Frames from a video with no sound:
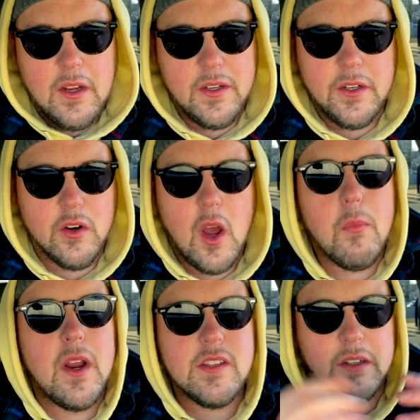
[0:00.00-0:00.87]
You're not
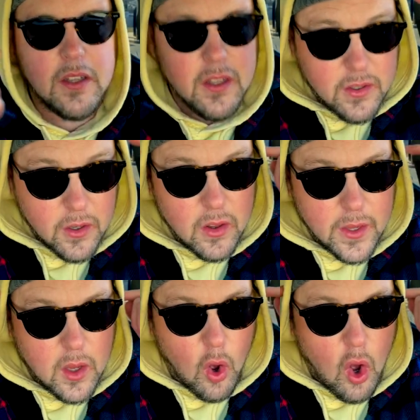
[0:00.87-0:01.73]
present. You're
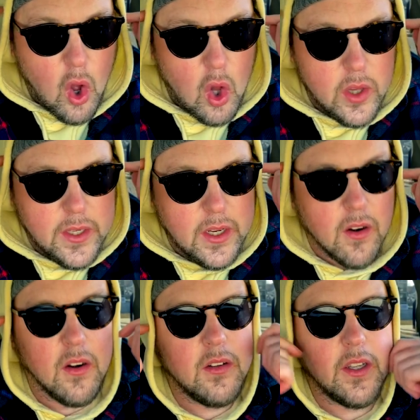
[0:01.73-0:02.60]
like all in
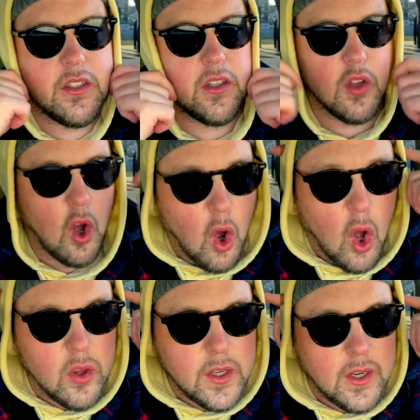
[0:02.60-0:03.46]
here. It's just
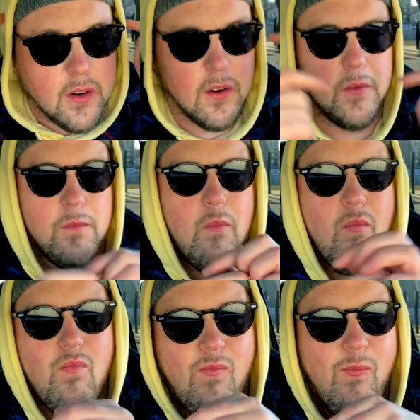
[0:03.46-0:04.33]
all in here.
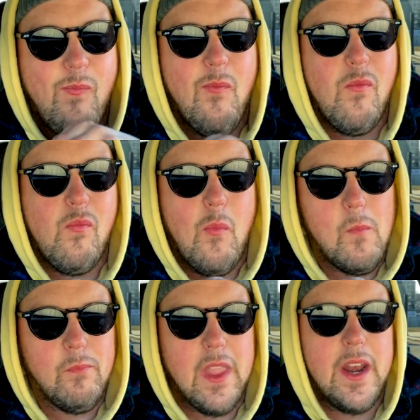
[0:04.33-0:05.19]

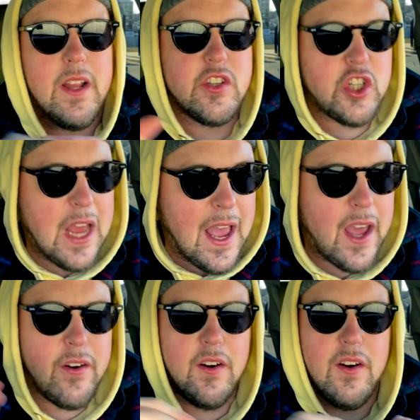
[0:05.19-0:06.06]
And it's
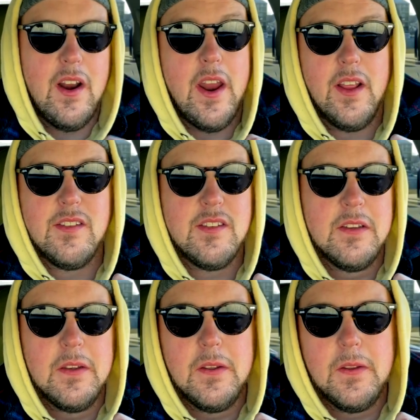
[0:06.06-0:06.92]
chatter, and it's
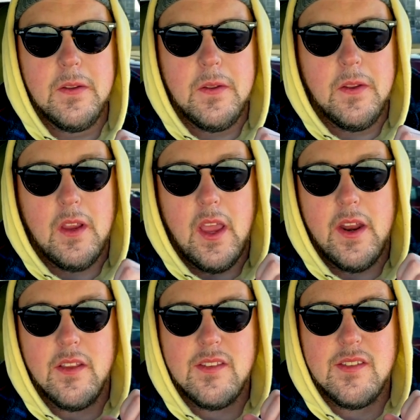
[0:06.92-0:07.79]

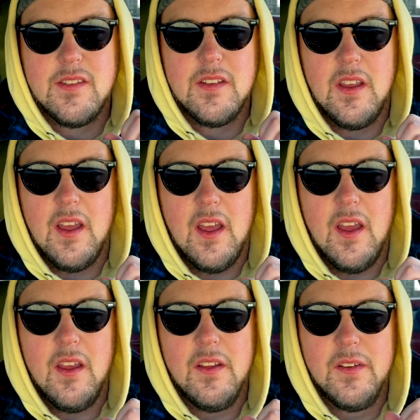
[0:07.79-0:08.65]

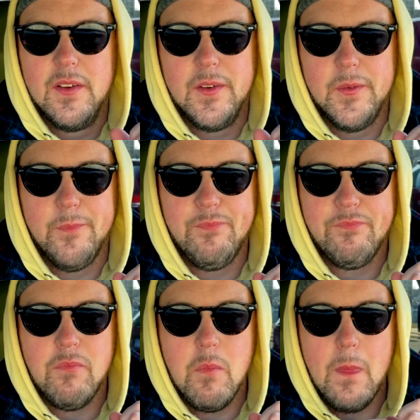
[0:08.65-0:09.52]
a
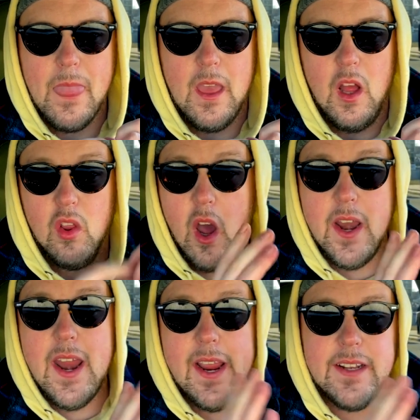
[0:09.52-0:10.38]
lot of
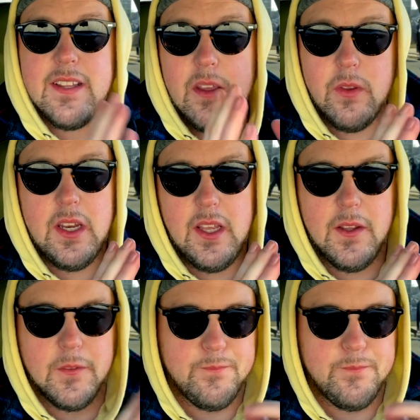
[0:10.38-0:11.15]
negativity.